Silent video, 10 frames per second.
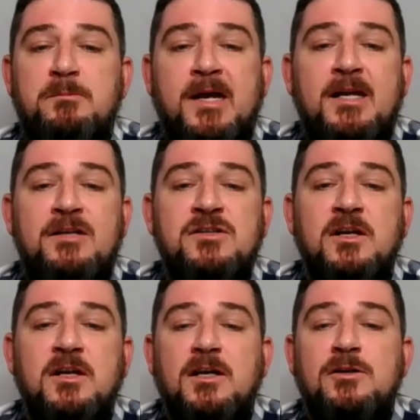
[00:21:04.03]
page,
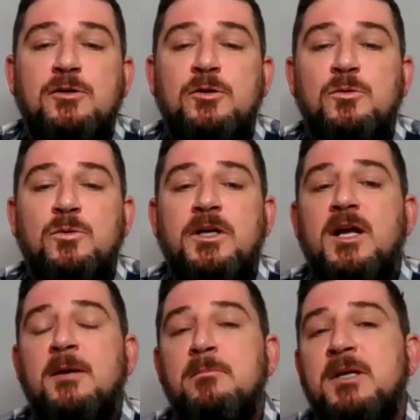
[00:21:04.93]
and you could win
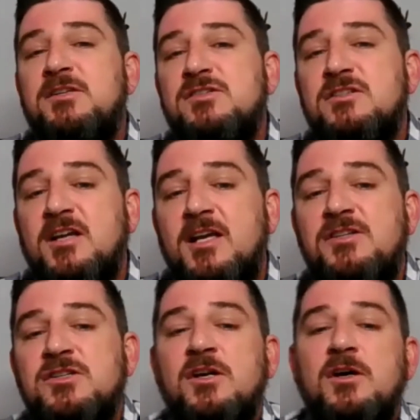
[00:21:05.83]
a mixed
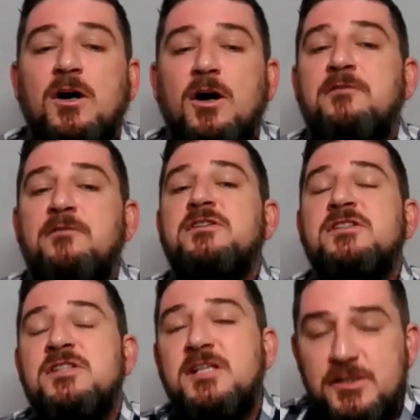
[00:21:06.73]
case of
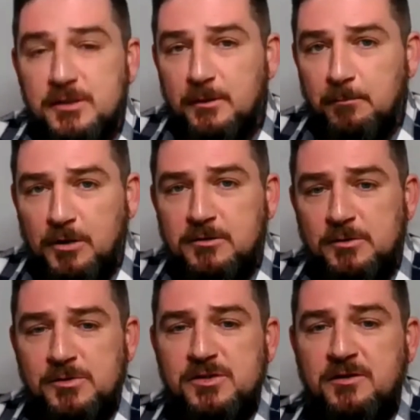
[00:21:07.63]
6
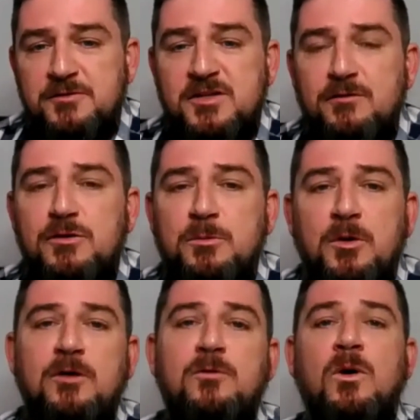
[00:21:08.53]
bottles of Sauvignon
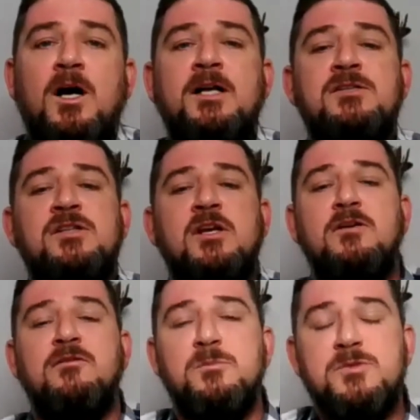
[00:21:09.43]
Blanc wines
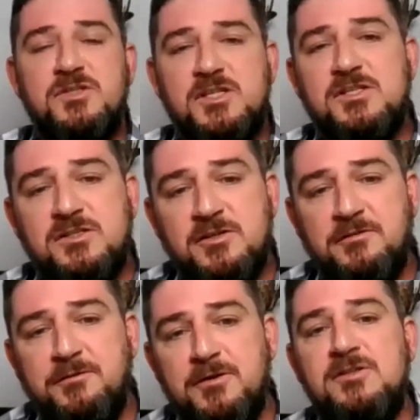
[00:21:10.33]
from 6
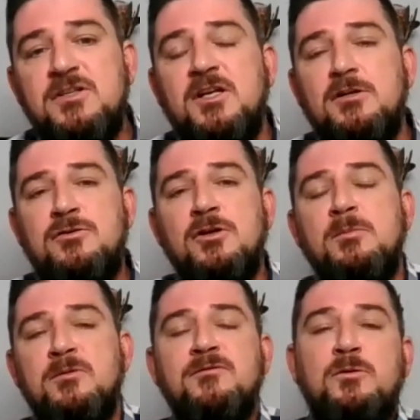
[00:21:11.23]
different
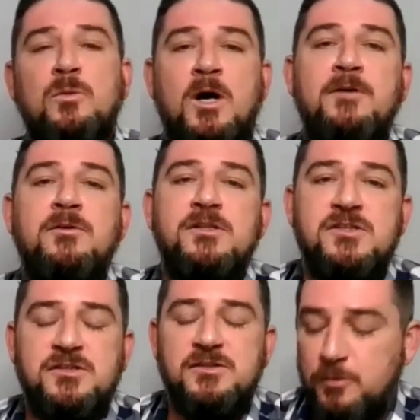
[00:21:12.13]
Durbanville wineries.
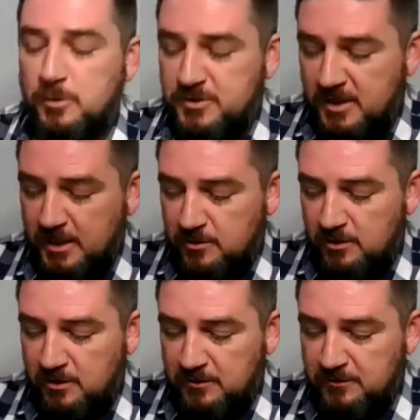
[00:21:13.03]
This, of course, ahead
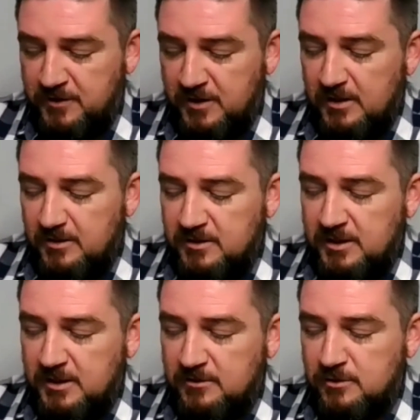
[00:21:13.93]
of
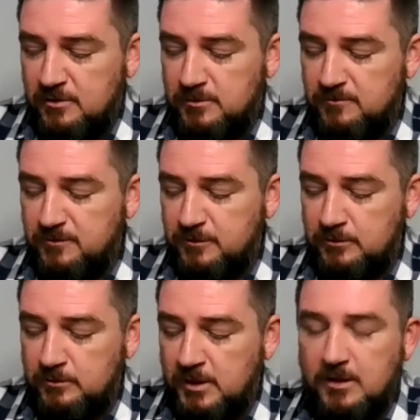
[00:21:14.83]
the
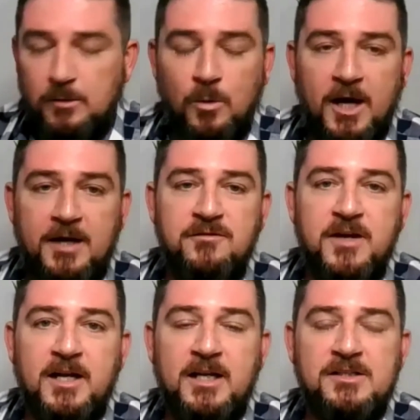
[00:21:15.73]
Durbanville Wine
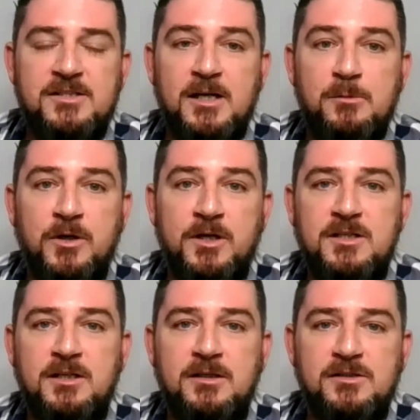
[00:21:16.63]
Valley
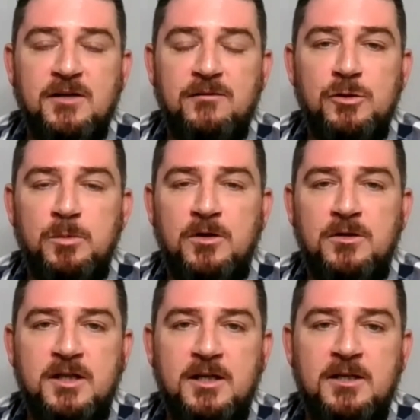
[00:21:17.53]
celebrating Sauvignon
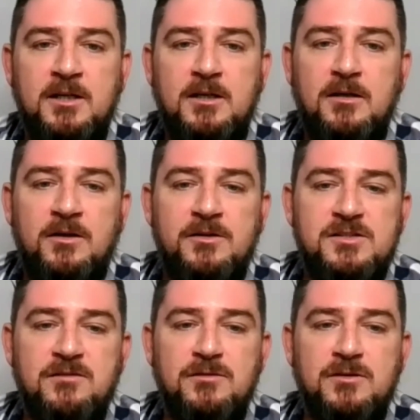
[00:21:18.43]
Blanc Day on the
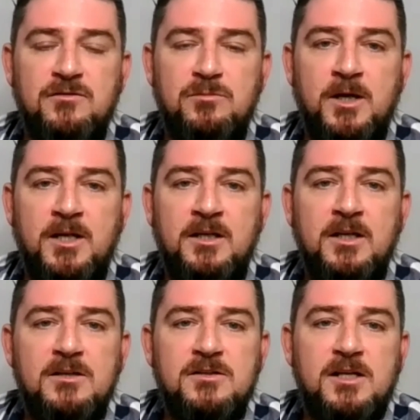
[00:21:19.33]
7th of May.
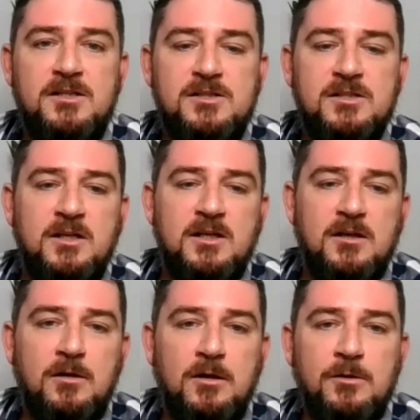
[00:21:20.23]
Thys
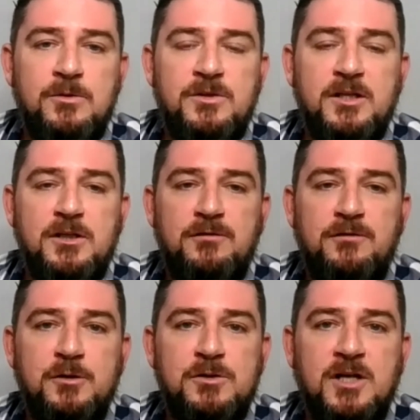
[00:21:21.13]
Louw, thank you
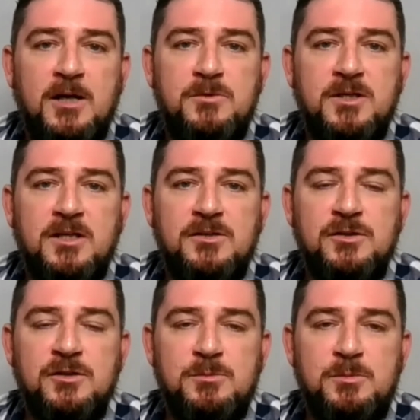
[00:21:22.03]
for your time today,
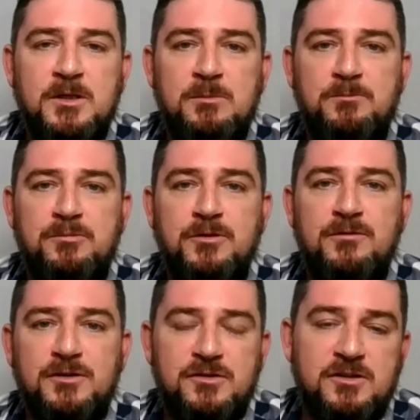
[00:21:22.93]
sir. It's been a
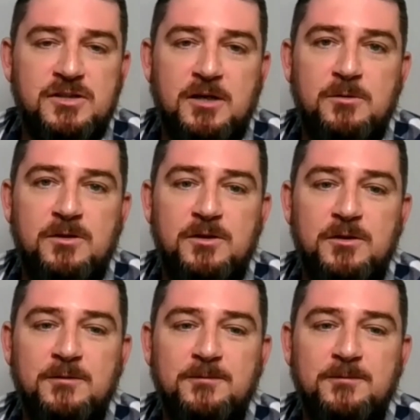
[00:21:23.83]
privilege to chat with you.